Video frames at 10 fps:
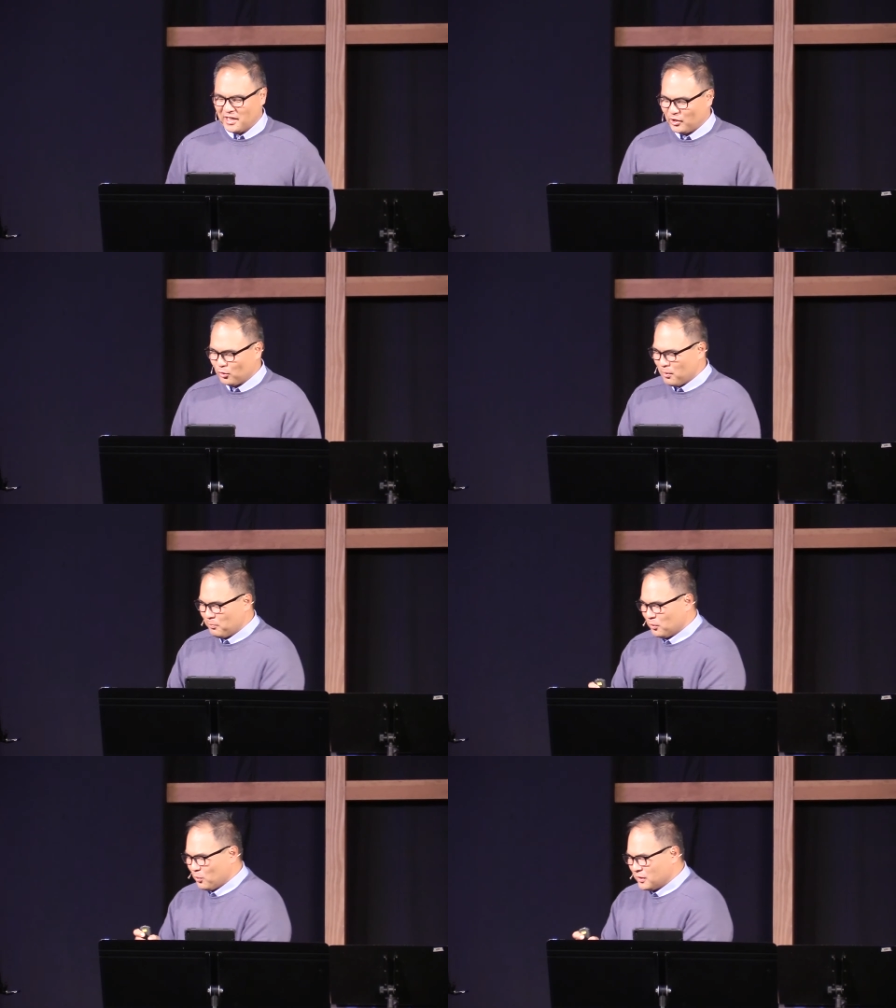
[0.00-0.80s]
I
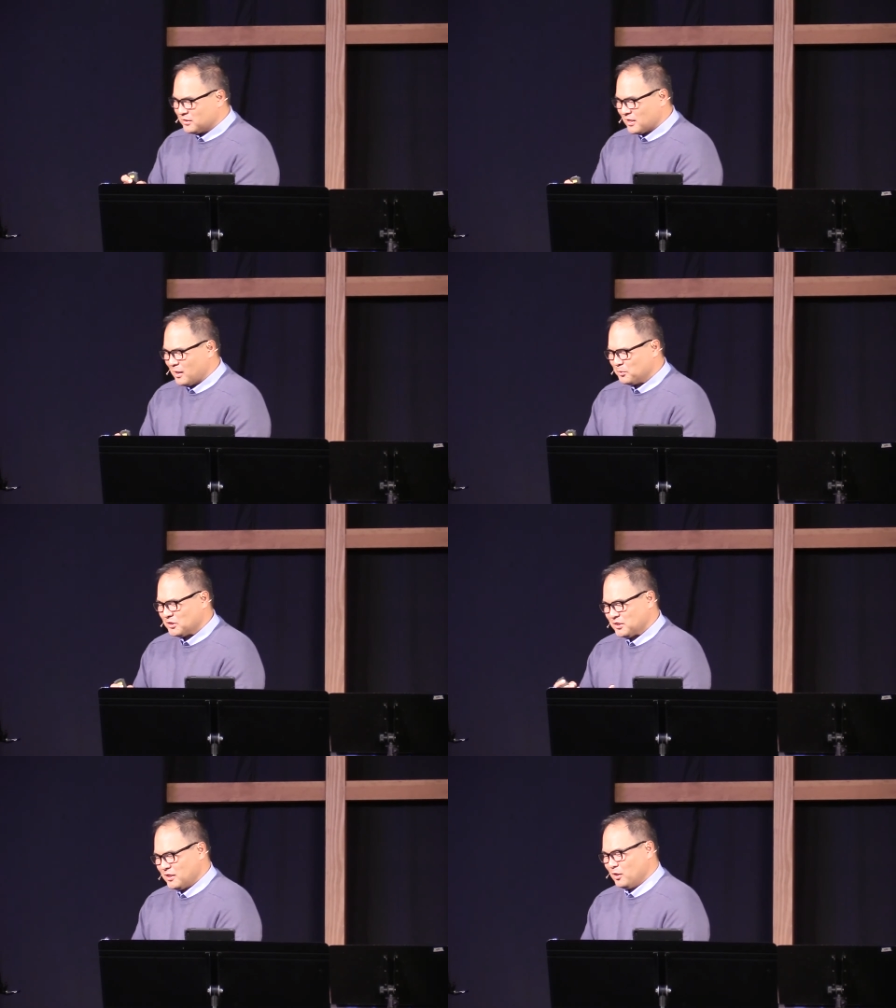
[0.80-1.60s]
remember one time
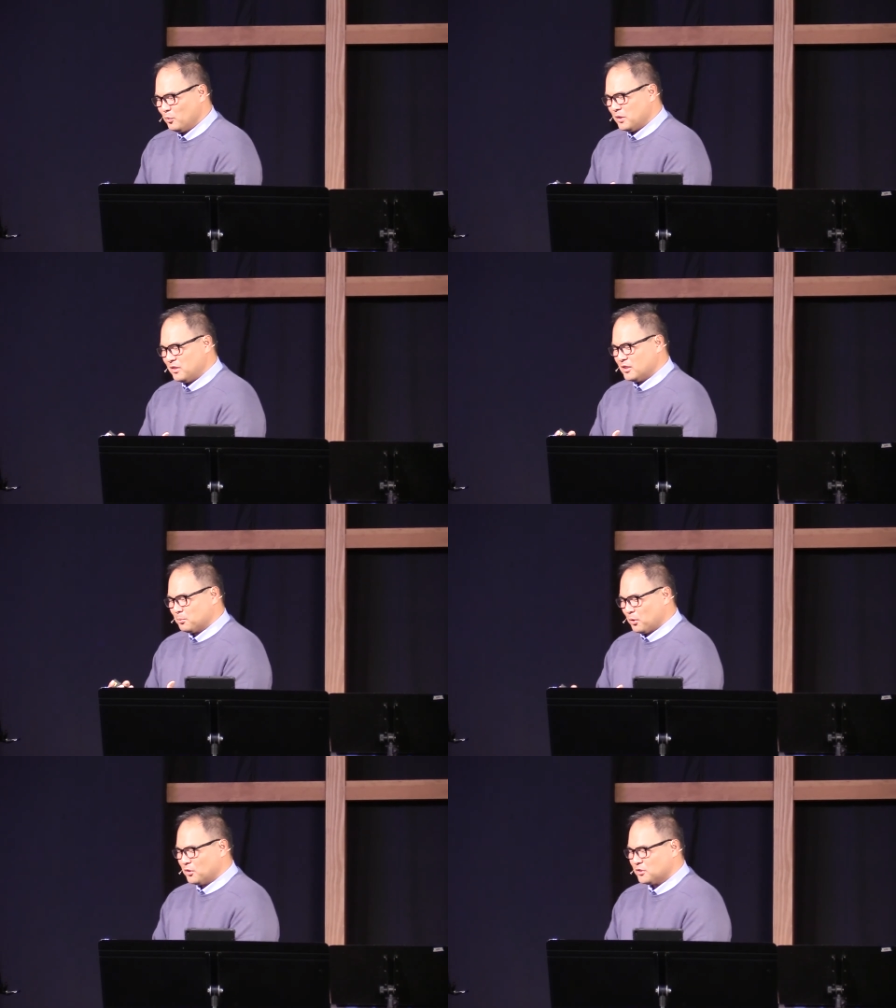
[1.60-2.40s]
sitting with this
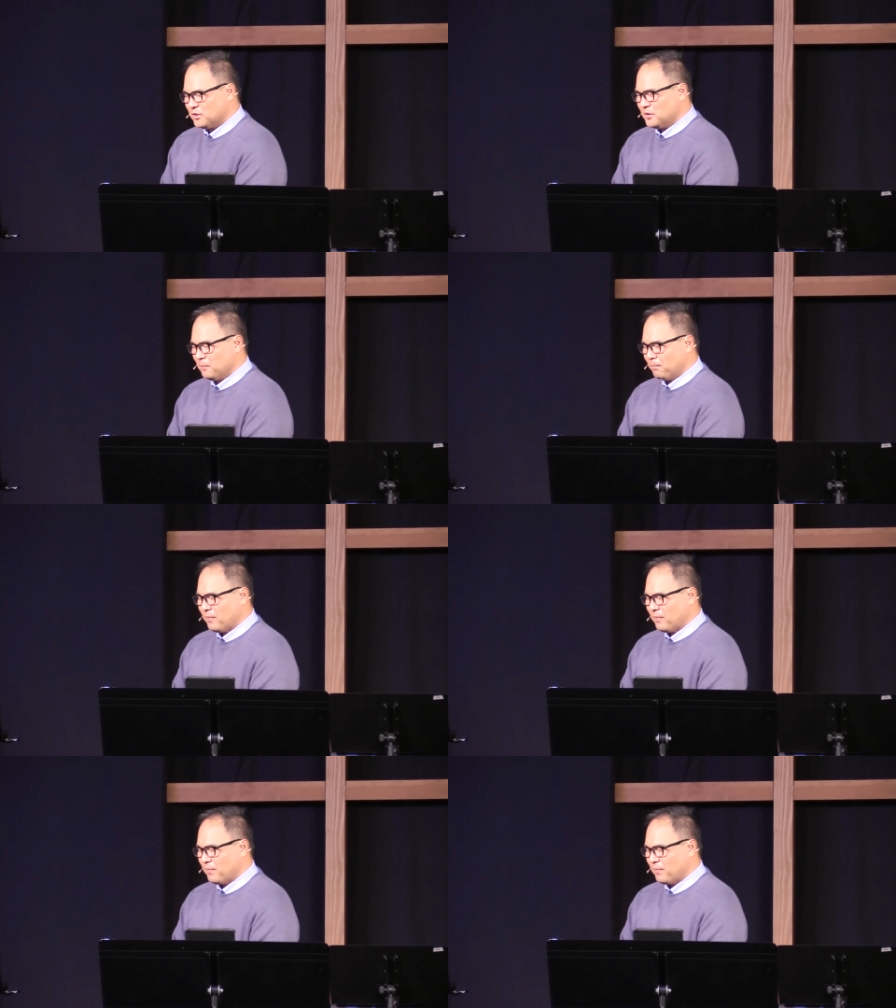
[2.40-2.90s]
person